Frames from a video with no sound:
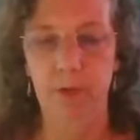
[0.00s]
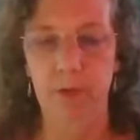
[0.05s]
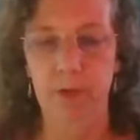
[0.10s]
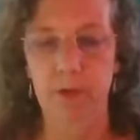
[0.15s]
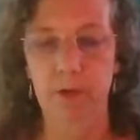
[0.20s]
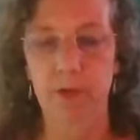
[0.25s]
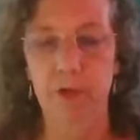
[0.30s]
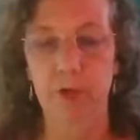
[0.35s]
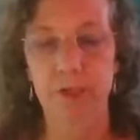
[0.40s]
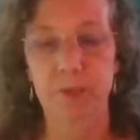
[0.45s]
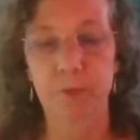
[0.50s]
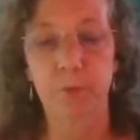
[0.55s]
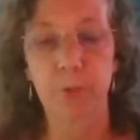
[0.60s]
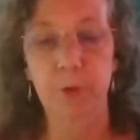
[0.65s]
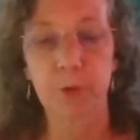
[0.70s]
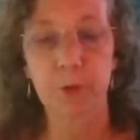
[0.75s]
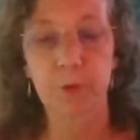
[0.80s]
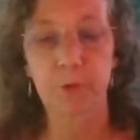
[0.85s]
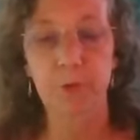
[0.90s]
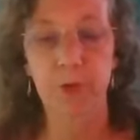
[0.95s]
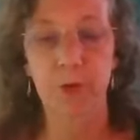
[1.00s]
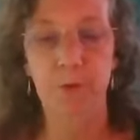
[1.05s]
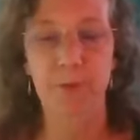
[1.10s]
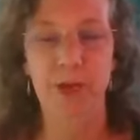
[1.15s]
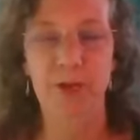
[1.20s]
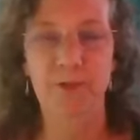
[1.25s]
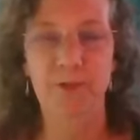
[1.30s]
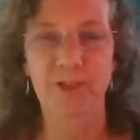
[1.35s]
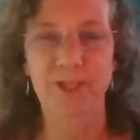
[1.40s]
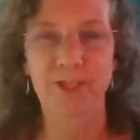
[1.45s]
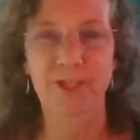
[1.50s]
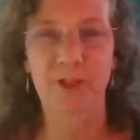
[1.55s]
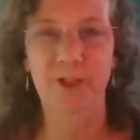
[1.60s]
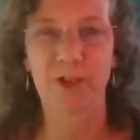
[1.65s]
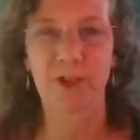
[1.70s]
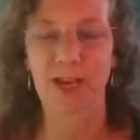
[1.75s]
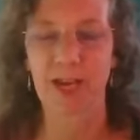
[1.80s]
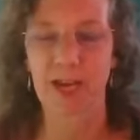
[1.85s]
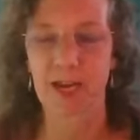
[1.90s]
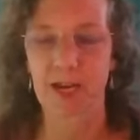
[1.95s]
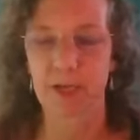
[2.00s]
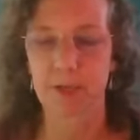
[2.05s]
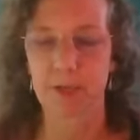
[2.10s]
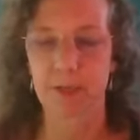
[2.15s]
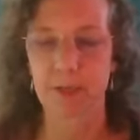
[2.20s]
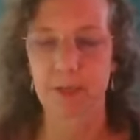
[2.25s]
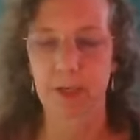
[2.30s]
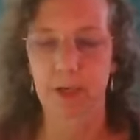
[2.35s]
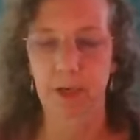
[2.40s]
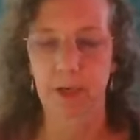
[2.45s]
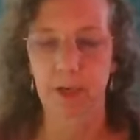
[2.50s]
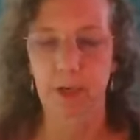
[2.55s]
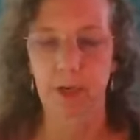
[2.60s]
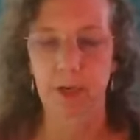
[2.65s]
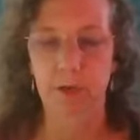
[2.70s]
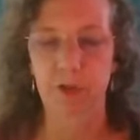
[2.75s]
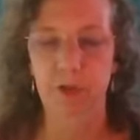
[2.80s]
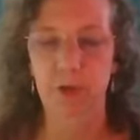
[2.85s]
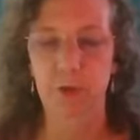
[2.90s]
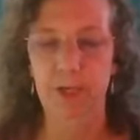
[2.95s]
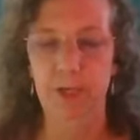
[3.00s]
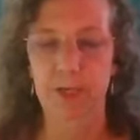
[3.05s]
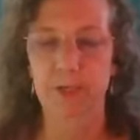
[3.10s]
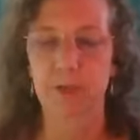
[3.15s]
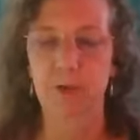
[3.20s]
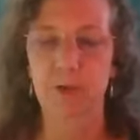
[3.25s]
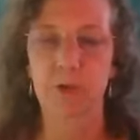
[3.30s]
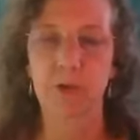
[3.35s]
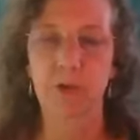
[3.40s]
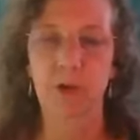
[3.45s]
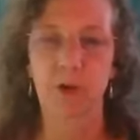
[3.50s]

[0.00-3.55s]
you just move your metaphysical hands to its new